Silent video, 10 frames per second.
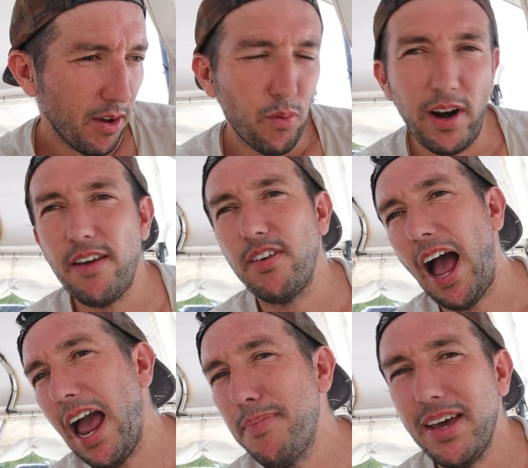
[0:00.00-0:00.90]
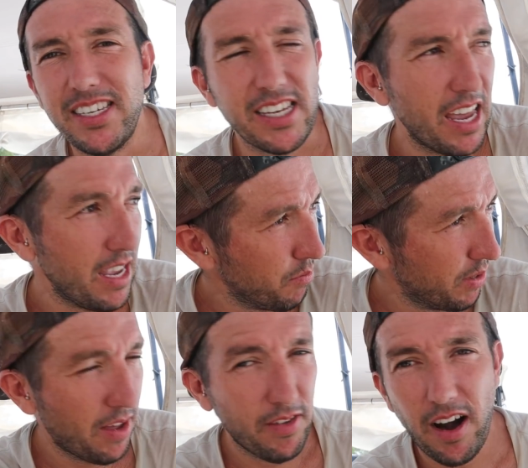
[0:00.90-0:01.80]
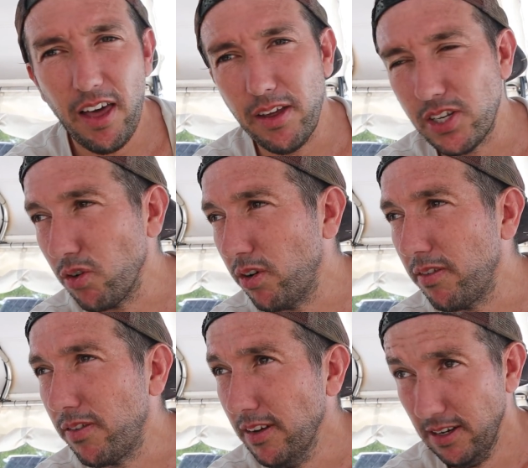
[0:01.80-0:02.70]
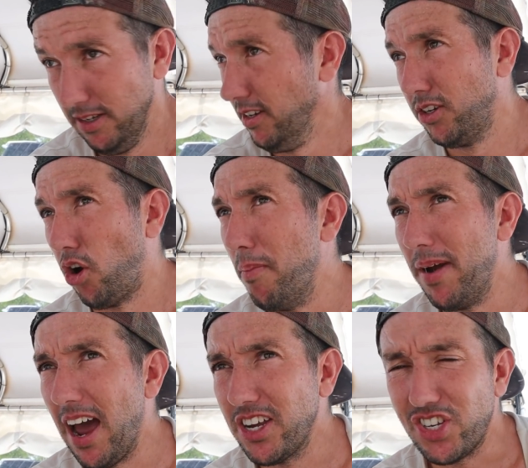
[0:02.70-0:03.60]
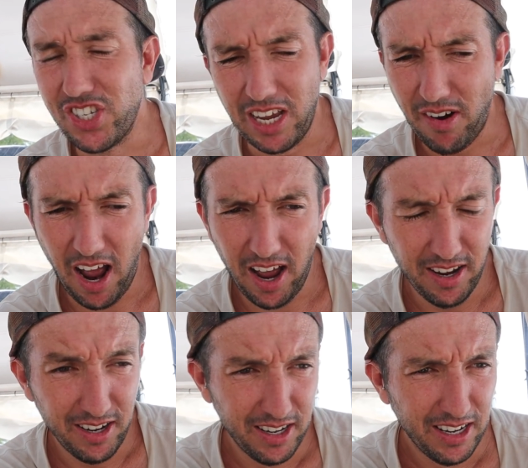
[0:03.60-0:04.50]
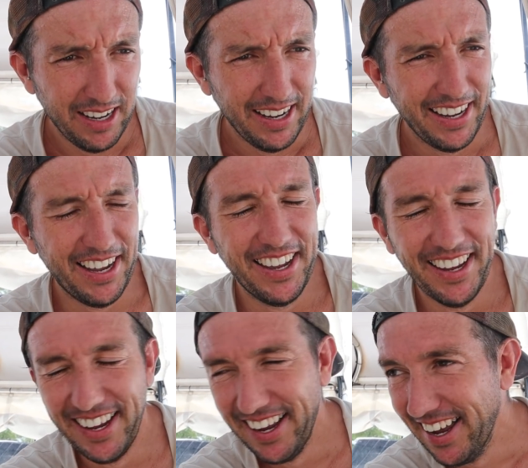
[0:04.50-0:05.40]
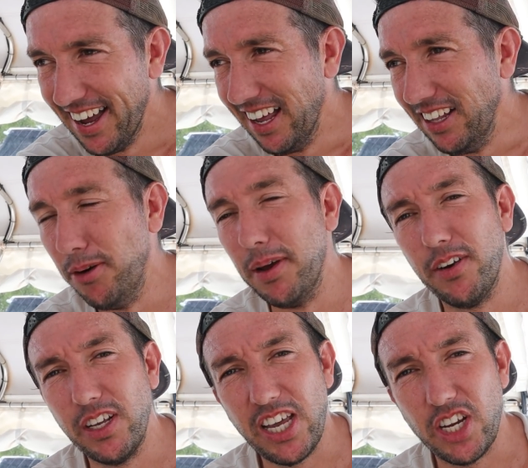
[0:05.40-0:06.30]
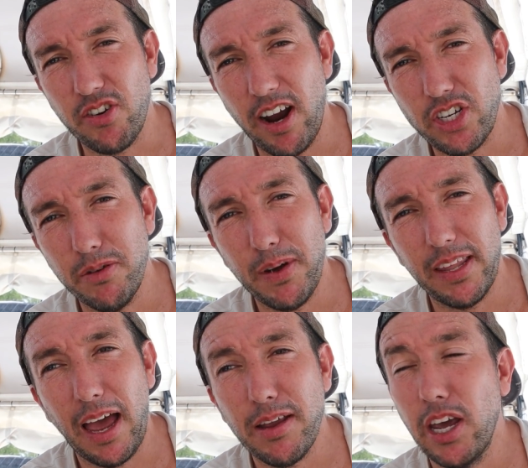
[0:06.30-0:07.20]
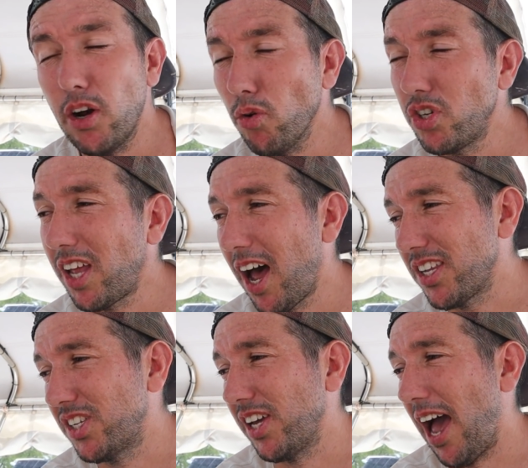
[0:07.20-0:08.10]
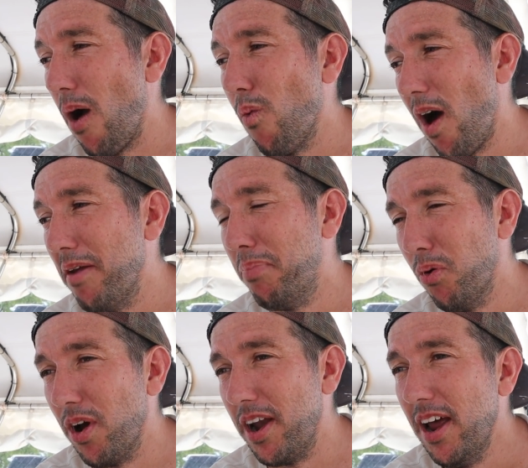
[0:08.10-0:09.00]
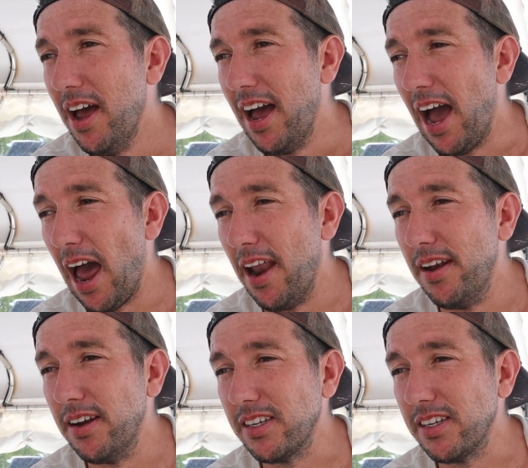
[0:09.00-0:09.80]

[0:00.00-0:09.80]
whatever, ABC, whatever other sort of combinations there are. A little bit of an exaggeration, but it all starts at one point, and